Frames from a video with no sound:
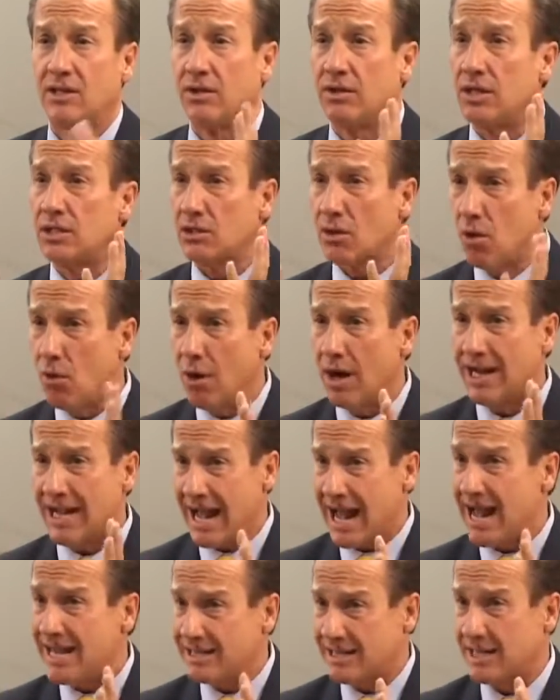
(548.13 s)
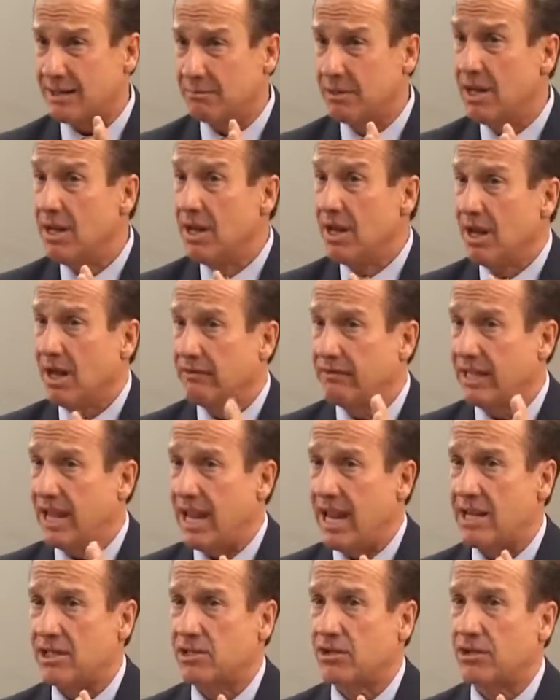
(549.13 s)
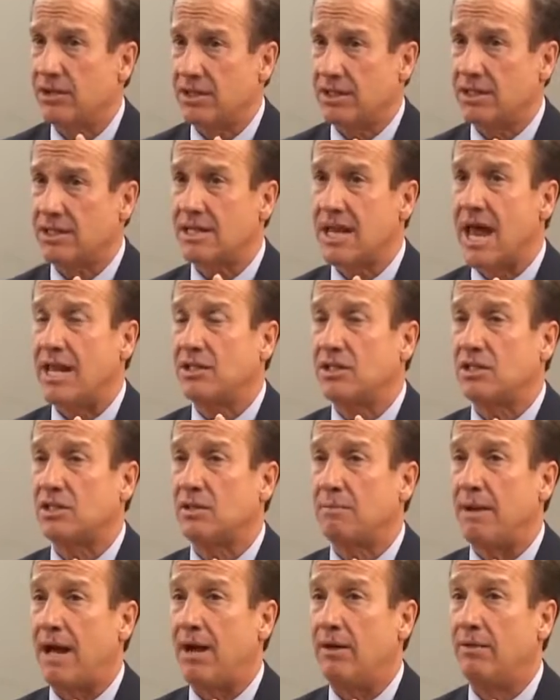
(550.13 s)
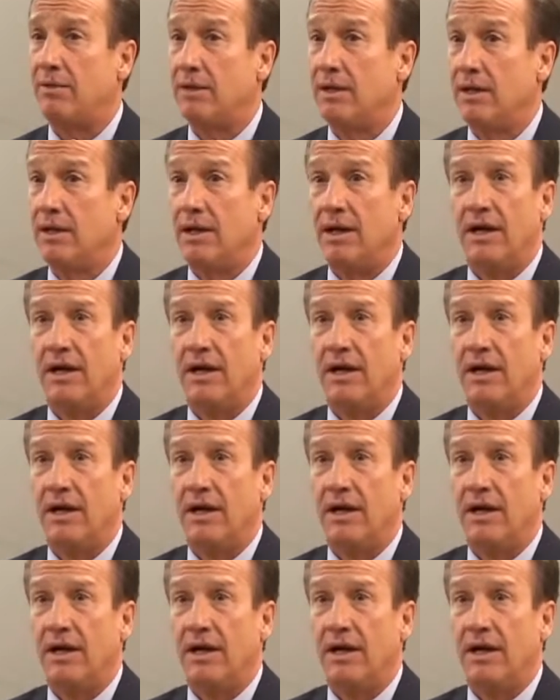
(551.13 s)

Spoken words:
So this whole concept of cancer, this is not just about,